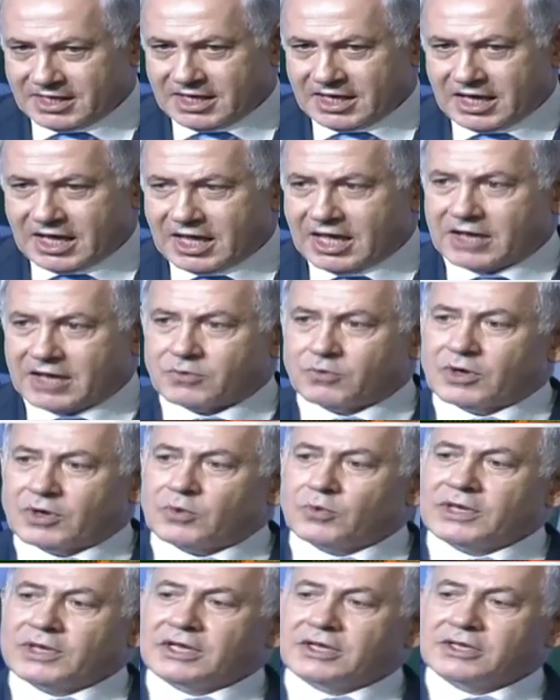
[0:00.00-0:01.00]
And what
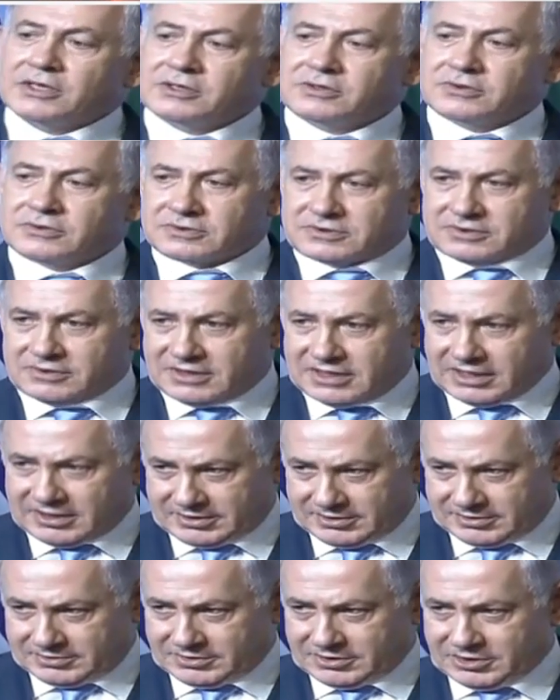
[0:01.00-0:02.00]
we can do together
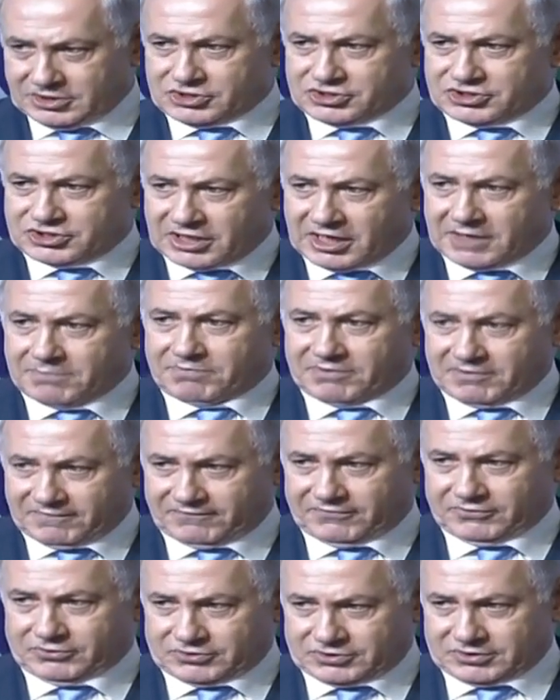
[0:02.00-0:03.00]
is shape the
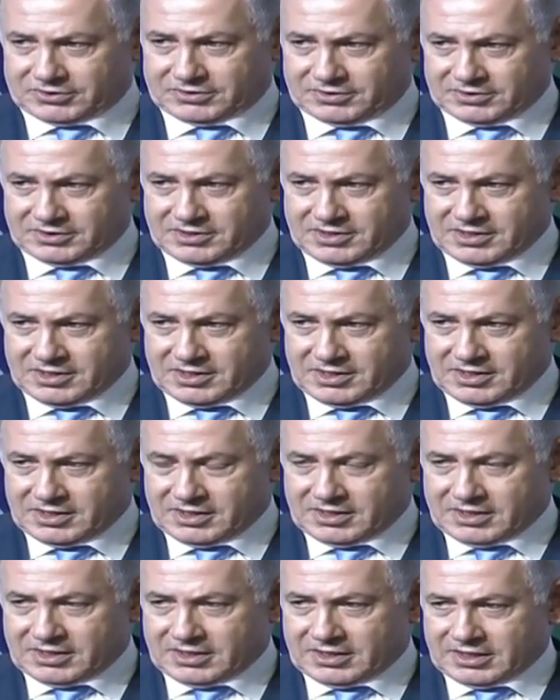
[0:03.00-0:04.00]
future.
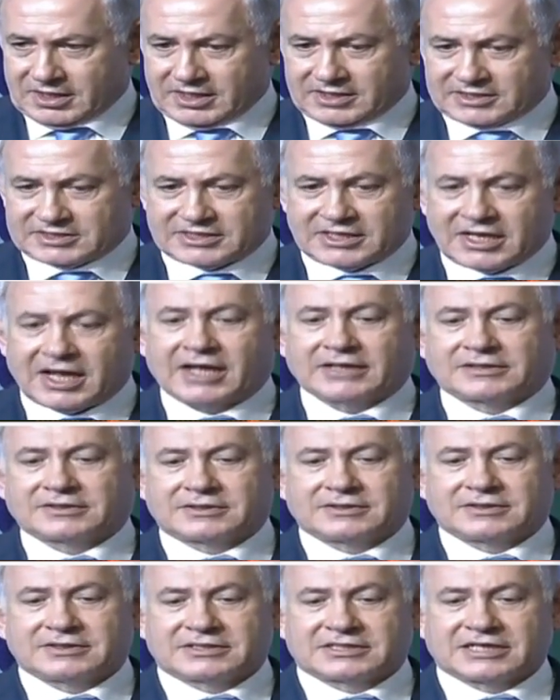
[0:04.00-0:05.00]
It's not
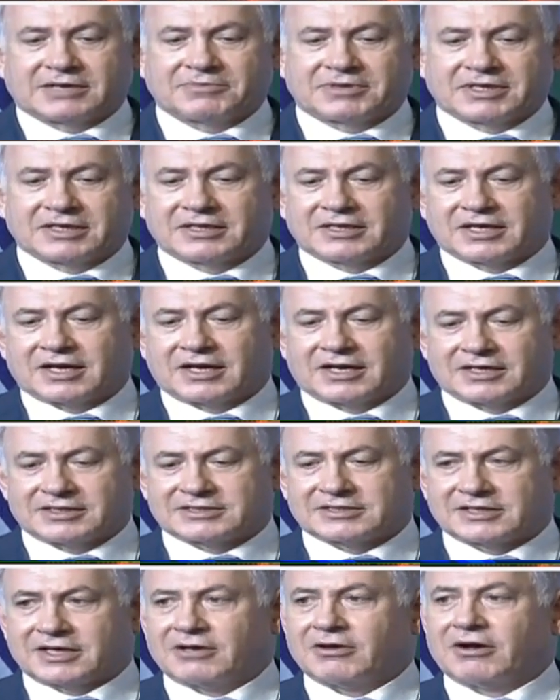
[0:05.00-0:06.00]
something that I
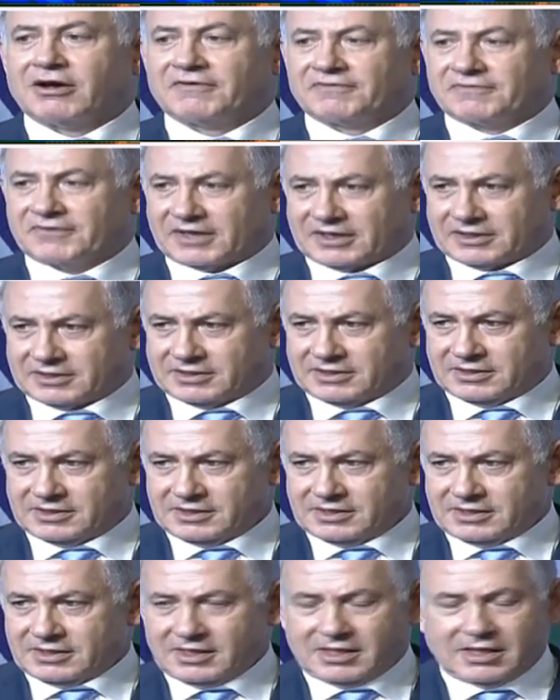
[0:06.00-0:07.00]
say offhand.
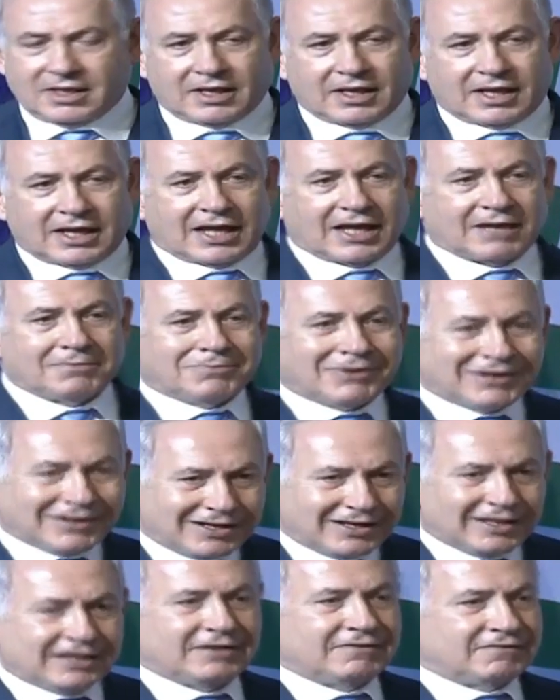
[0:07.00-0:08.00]
I
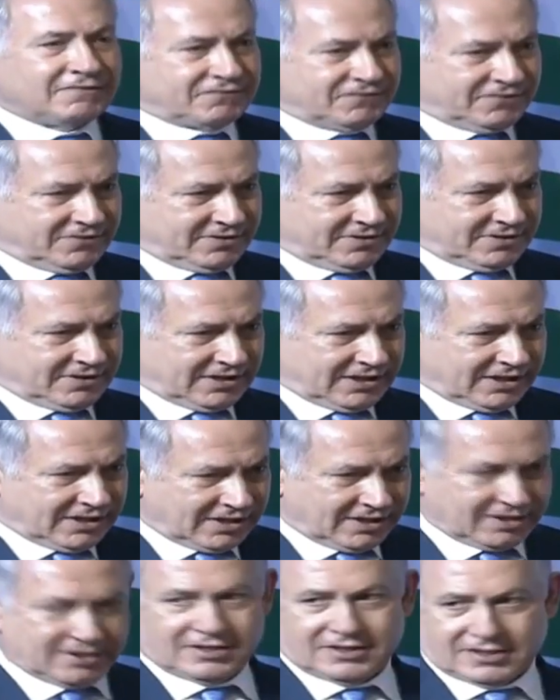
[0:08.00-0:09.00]
believe in
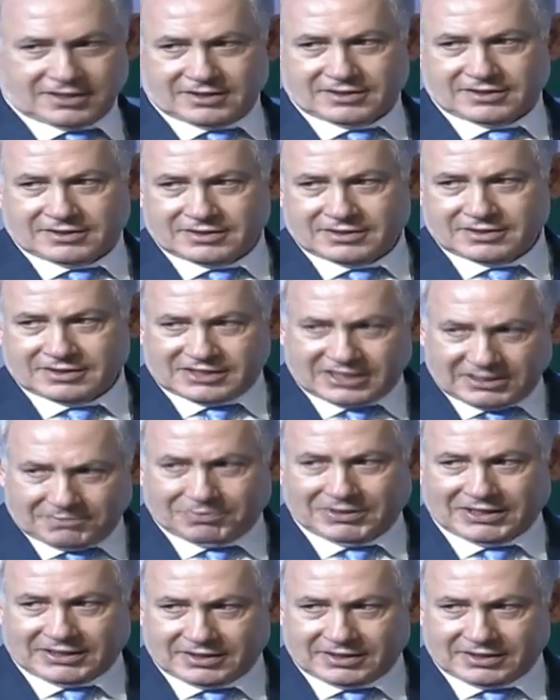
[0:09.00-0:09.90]
India deeply.